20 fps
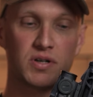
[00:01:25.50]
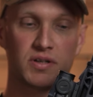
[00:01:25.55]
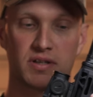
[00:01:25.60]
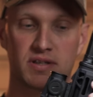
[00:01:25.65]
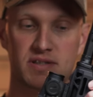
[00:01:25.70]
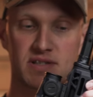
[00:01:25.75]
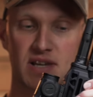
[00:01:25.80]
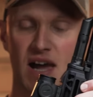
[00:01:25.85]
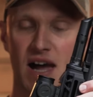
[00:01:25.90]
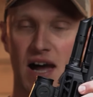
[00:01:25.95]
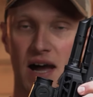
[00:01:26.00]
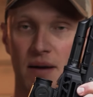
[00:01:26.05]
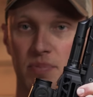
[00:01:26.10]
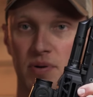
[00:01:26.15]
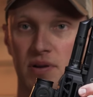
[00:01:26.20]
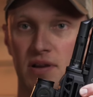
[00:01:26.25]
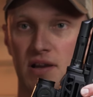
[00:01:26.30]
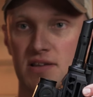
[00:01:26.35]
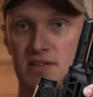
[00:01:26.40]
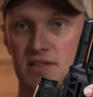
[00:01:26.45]
the top
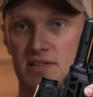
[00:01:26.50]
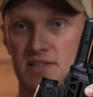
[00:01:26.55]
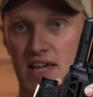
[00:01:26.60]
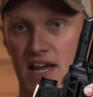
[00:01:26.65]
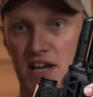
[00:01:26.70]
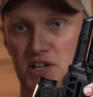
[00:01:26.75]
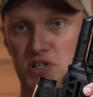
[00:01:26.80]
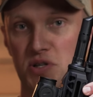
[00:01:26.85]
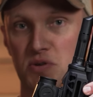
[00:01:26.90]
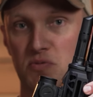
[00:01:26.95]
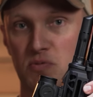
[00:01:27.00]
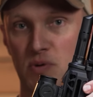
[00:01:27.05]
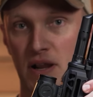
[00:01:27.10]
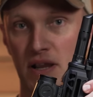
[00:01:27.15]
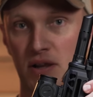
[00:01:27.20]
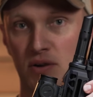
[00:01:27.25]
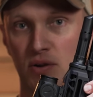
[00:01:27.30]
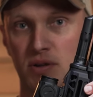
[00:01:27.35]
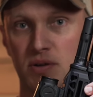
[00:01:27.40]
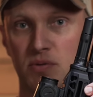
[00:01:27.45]
is it's actually
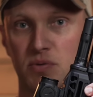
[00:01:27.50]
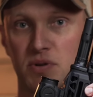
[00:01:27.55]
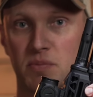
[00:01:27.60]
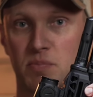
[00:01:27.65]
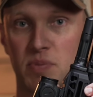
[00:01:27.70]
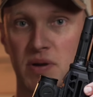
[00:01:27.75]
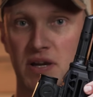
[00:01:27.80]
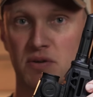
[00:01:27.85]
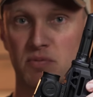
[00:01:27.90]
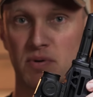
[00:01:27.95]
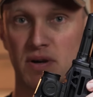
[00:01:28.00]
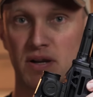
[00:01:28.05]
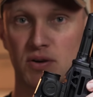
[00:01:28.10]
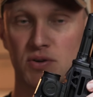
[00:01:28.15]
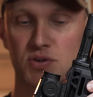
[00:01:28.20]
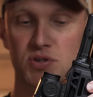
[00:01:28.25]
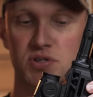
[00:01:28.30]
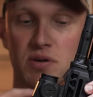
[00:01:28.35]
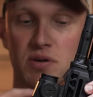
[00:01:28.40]
railed with a pick rail, so